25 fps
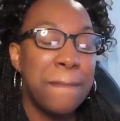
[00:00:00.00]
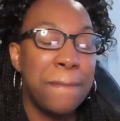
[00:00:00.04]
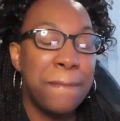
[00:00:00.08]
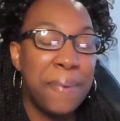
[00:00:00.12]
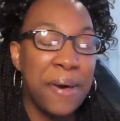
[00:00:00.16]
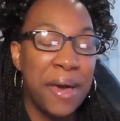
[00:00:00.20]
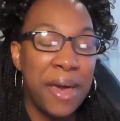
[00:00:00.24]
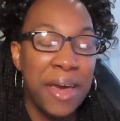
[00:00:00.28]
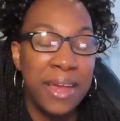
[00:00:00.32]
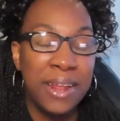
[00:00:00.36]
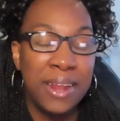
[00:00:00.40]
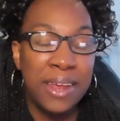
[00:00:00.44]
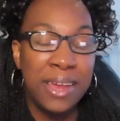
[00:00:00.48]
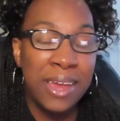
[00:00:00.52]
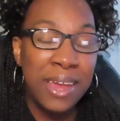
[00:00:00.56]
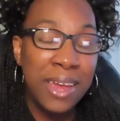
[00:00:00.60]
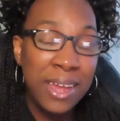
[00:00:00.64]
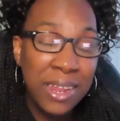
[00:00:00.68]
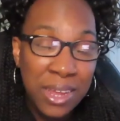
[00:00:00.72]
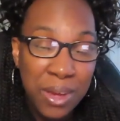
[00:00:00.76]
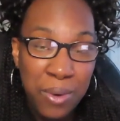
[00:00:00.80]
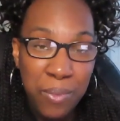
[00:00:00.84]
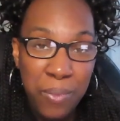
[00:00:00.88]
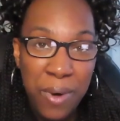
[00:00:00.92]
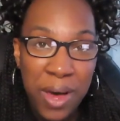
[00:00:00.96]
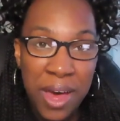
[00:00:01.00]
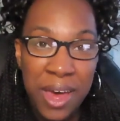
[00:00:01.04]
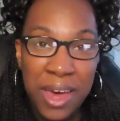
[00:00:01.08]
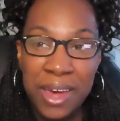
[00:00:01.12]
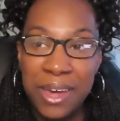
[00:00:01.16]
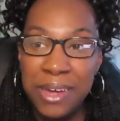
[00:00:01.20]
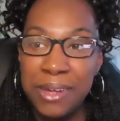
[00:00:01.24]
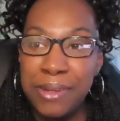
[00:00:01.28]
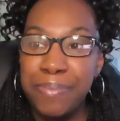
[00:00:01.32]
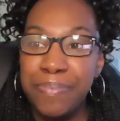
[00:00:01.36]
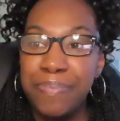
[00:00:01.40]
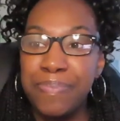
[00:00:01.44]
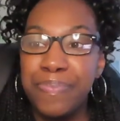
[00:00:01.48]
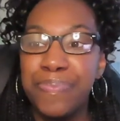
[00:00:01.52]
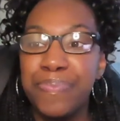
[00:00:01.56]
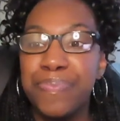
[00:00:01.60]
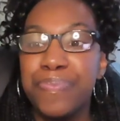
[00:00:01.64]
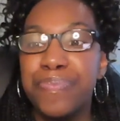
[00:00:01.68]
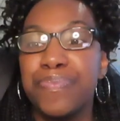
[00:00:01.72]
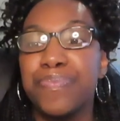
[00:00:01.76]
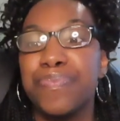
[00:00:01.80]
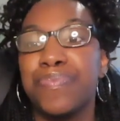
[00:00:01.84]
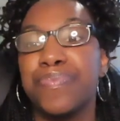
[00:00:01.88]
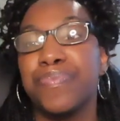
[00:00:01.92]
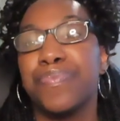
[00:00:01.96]
But anyway,
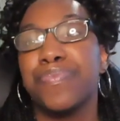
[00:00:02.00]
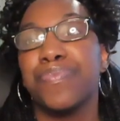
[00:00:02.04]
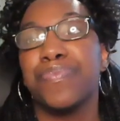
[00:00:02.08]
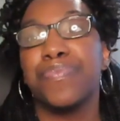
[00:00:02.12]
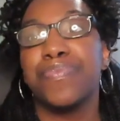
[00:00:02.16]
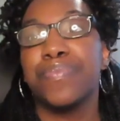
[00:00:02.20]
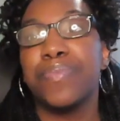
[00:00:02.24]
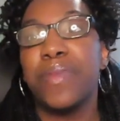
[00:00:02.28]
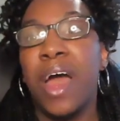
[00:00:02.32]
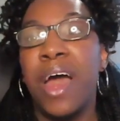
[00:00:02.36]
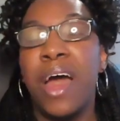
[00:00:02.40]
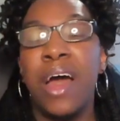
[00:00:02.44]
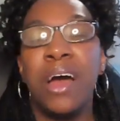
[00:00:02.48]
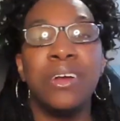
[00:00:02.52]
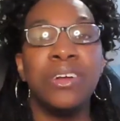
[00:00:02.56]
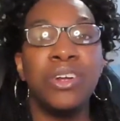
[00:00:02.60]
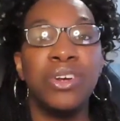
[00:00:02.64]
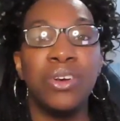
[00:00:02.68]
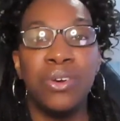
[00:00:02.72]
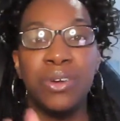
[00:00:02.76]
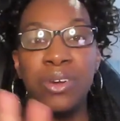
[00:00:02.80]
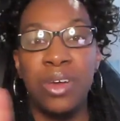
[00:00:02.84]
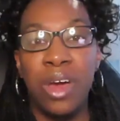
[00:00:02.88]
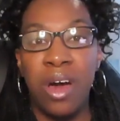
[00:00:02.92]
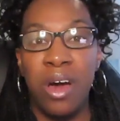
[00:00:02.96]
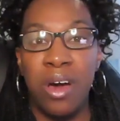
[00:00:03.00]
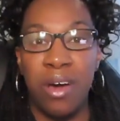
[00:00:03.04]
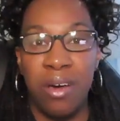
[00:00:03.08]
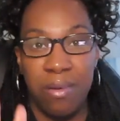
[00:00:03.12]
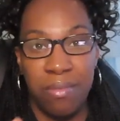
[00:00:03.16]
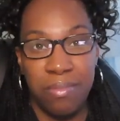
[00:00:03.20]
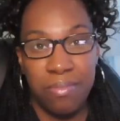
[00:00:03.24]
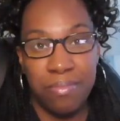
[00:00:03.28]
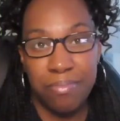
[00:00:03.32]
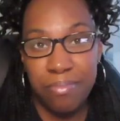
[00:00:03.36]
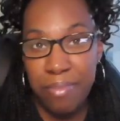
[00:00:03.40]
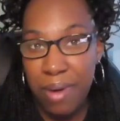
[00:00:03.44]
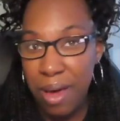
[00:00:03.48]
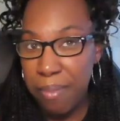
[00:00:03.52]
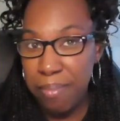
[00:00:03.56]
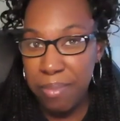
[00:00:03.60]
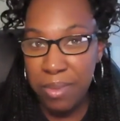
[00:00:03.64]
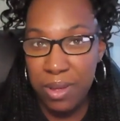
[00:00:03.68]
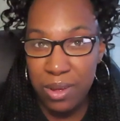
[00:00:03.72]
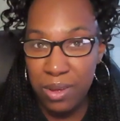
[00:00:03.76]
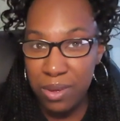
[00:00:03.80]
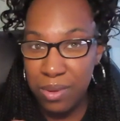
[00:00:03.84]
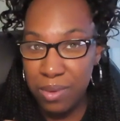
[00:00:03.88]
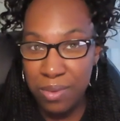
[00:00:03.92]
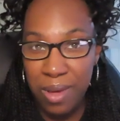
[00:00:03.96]
I'll show y'all my
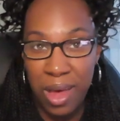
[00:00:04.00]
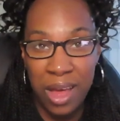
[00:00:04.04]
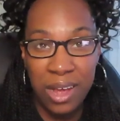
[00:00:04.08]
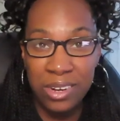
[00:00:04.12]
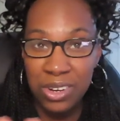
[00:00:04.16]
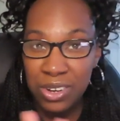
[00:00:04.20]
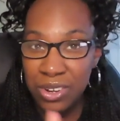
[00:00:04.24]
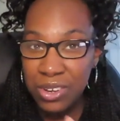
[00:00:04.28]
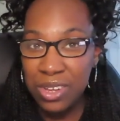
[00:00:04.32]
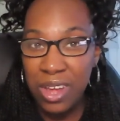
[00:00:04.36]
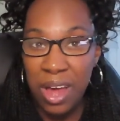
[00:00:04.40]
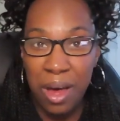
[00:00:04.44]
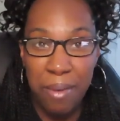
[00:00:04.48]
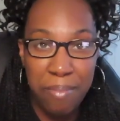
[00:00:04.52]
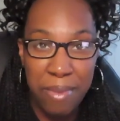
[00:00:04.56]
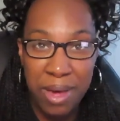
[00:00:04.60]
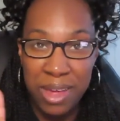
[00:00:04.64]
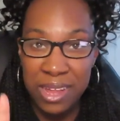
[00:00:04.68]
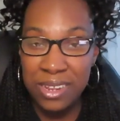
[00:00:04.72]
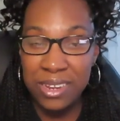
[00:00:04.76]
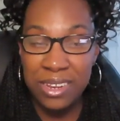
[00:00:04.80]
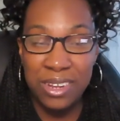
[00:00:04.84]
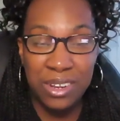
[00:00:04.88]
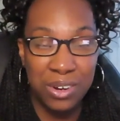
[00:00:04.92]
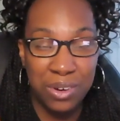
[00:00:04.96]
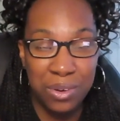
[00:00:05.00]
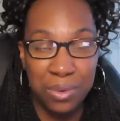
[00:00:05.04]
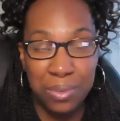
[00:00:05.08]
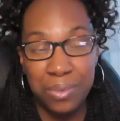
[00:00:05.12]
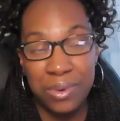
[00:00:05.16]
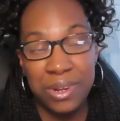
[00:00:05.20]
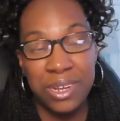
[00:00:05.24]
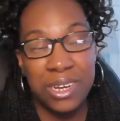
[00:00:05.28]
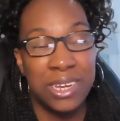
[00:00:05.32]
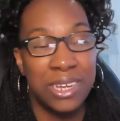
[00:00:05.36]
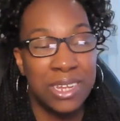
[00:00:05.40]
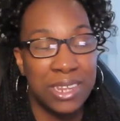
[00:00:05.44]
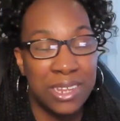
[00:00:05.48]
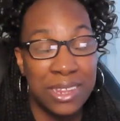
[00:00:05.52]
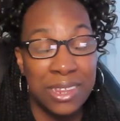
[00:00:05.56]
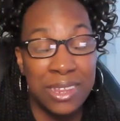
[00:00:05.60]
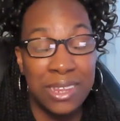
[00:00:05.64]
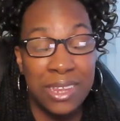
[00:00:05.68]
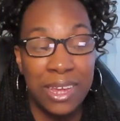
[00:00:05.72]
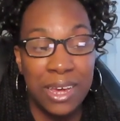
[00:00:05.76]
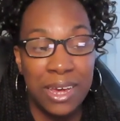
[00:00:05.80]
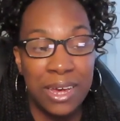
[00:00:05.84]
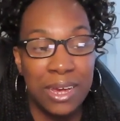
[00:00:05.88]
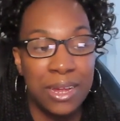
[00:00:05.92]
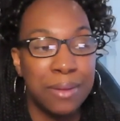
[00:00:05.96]
meal. I'll show y'all my dinner when it gets
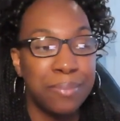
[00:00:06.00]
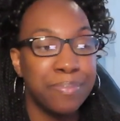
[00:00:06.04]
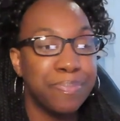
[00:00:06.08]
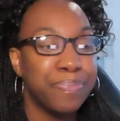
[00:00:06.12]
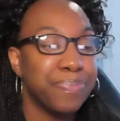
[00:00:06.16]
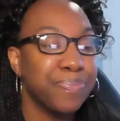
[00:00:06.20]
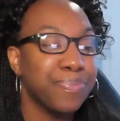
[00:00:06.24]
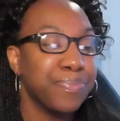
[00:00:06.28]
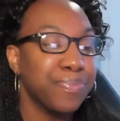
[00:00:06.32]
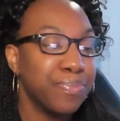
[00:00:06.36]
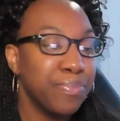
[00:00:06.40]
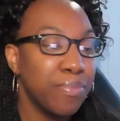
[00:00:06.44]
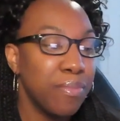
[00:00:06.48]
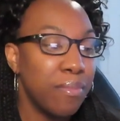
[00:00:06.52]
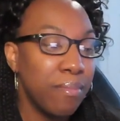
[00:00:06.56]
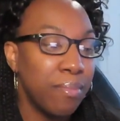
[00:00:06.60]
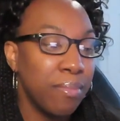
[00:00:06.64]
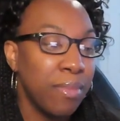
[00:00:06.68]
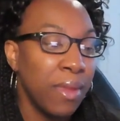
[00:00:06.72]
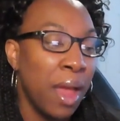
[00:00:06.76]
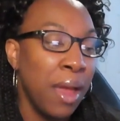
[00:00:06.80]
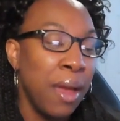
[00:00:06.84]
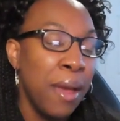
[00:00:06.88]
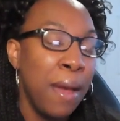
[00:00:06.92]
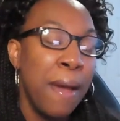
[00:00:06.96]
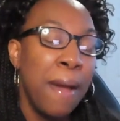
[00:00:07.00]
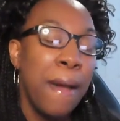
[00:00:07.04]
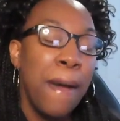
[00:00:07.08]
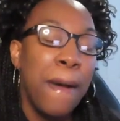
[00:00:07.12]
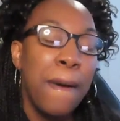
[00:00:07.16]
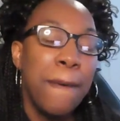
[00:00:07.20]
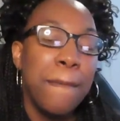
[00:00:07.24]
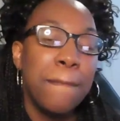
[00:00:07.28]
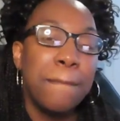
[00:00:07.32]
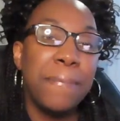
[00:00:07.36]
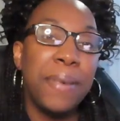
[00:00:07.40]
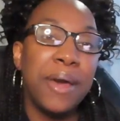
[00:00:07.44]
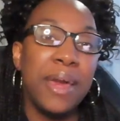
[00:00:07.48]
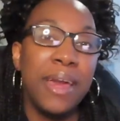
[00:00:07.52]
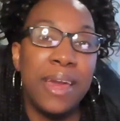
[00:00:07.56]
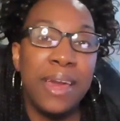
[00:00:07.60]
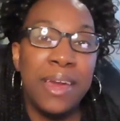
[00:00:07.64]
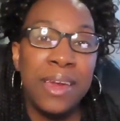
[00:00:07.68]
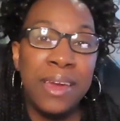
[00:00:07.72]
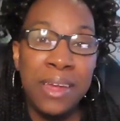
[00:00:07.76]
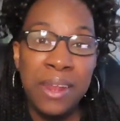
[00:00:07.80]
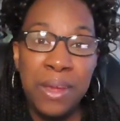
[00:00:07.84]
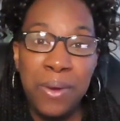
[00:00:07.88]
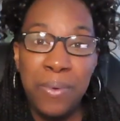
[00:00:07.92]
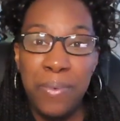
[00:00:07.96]
done. But
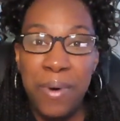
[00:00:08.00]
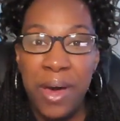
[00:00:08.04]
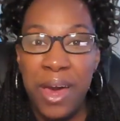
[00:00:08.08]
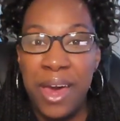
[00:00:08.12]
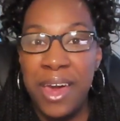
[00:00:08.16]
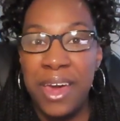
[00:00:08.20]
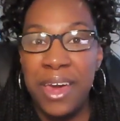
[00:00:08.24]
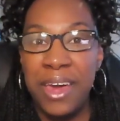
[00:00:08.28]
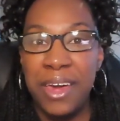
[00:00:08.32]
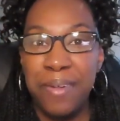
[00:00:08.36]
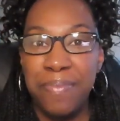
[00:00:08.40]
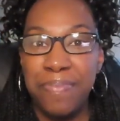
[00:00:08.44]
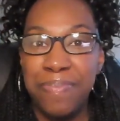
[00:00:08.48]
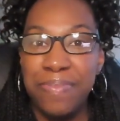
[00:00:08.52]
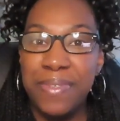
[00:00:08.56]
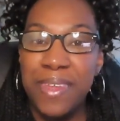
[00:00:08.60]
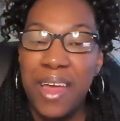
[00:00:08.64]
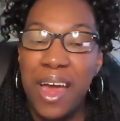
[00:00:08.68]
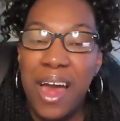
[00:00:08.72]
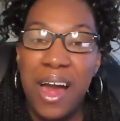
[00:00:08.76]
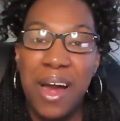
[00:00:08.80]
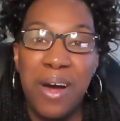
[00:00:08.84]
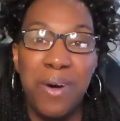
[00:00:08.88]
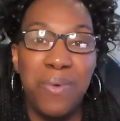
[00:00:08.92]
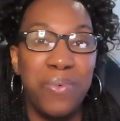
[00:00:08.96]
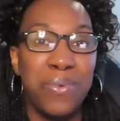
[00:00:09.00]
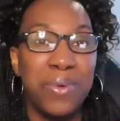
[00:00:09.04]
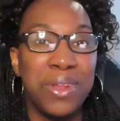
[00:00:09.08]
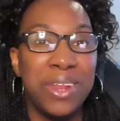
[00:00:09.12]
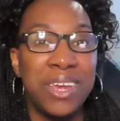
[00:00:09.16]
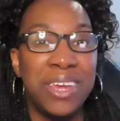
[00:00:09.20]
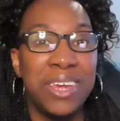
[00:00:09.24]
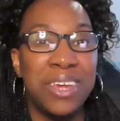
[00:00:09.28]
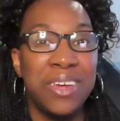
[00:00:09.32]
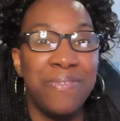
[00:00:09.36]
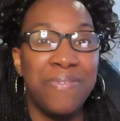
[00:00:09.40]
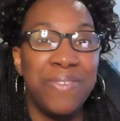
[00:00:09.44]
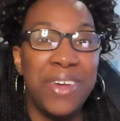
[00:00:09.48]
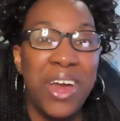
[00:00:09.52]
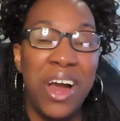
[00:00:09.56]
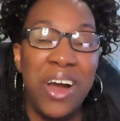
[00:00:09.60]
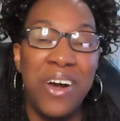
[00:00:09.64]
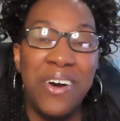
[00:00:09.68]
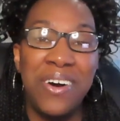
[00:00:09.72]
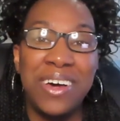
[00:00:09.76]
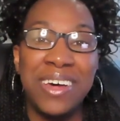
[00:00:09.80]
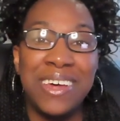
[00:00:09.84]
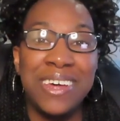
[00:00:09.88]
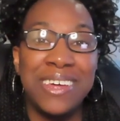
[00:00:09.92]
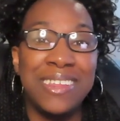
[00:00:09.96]
anyway, I want to give
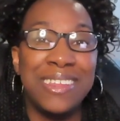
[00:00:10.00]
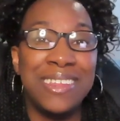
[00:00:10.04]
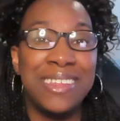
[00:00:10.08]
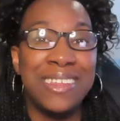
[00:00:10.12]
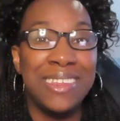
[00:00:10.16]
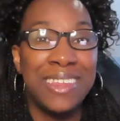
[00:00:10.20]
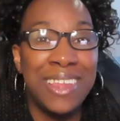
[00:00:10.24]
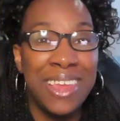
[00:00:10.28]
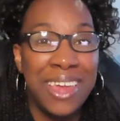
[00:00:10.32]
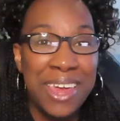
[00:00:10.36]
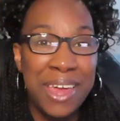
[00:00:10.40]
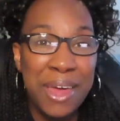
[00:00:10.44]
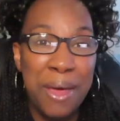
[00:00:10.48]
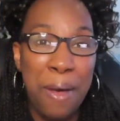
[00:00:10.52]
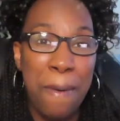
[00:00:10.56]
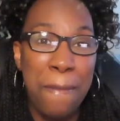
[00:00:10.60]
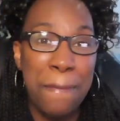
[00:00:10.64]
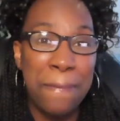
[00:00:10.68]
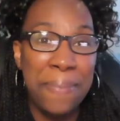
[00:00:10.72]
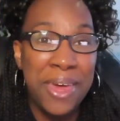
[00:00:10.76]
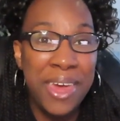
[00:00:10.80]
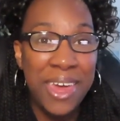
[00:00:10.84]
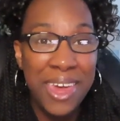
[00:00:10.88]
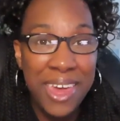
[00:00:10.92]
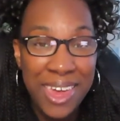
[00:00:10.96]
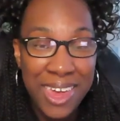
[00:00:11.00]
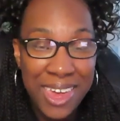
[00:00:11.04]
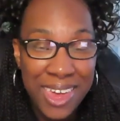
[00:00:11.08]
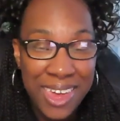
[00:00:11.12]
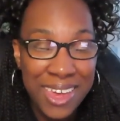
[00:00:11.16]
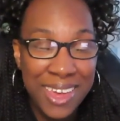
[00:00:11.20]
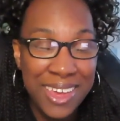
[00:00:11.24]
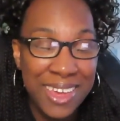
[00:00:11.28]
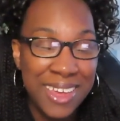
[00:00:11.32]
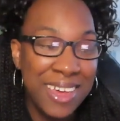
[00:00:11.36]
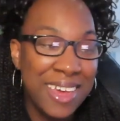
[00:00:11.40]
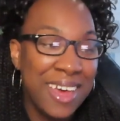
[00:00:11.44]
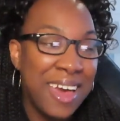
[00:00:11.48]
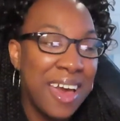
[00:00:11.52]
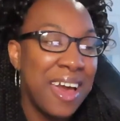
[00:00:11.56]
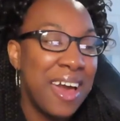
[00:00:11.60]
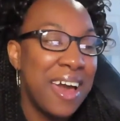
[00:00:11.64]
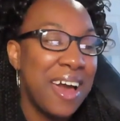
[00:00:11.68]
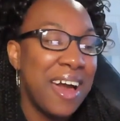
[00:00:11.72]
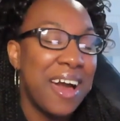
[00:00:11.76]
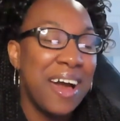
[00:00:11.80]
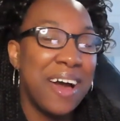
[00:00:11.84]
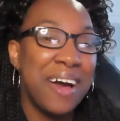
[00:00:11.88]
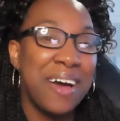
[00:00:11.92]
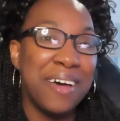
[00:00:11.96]
y'all a sneak peek
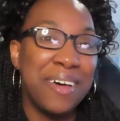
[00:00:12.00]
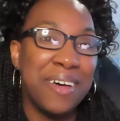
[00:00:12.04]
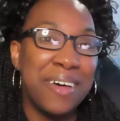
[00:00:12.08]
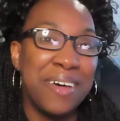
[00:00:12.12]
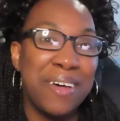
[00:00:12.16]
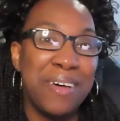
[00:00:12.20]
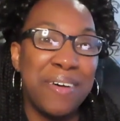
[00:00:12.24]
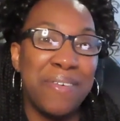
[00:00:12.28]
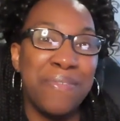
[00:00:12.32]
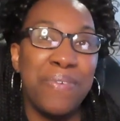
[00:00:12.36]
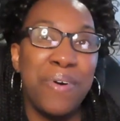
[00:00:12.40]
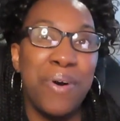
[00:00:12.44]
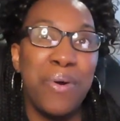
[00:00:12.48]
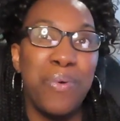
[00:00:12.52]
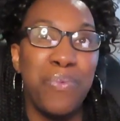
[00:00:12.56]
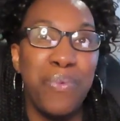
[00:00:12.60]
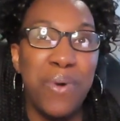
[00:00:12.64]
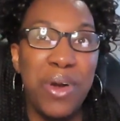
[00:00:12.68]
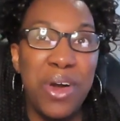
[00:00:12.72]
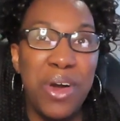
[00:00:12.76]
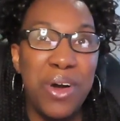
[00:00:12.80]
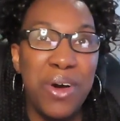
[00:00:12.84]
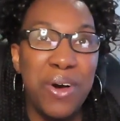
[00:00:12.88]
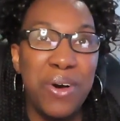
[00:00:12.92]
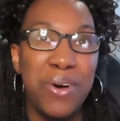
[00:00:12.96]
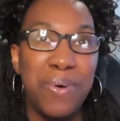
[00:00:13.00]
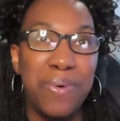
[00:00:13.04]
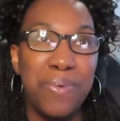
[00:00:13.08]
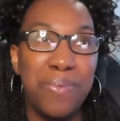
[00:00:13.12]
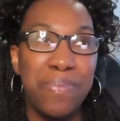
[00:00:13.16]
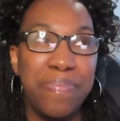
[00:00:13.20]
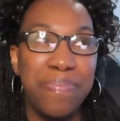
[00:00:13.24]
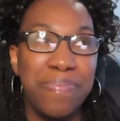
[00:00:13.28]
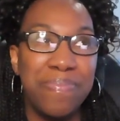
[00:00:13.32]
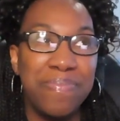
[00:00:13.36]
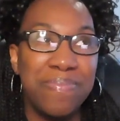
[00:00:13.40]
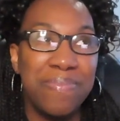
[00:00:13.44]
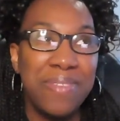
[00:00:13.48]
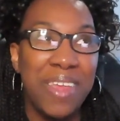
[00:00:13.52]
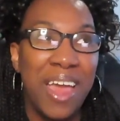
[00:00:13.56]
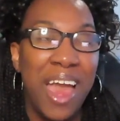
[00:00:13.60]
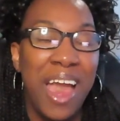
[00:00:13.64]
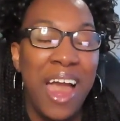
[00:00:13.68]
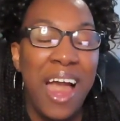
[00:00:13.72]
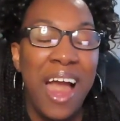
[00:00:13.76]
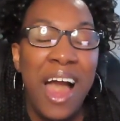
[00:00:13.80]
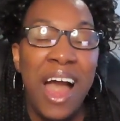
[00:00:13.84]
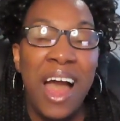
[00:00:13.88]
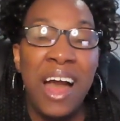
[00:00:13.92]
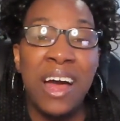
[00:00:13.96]
of, well,
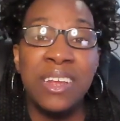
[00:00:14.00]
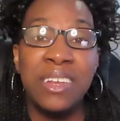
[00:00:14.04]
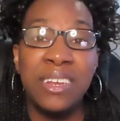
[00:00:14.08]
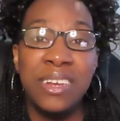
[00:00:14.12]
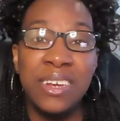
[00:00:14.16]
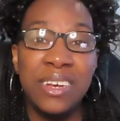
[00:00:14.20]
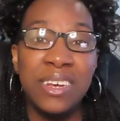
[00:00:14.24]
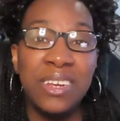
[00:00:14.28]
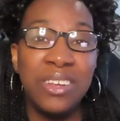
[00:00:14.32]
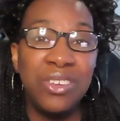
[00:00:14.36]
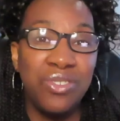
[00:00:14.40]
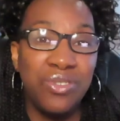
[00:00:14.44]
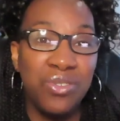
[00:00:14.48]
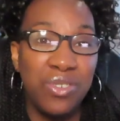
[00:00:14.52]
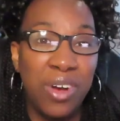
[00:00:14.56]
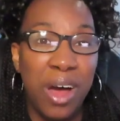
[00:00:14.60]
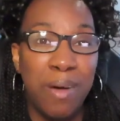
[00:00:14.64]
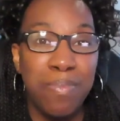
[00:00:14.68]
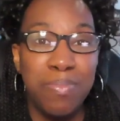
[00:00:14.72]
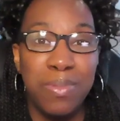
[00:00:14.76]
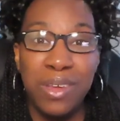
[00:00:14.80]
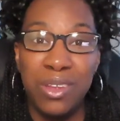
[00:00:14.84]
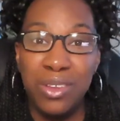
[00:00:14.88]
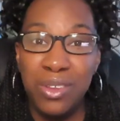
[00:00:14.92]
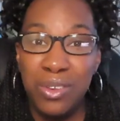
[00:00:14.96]
I just dropped a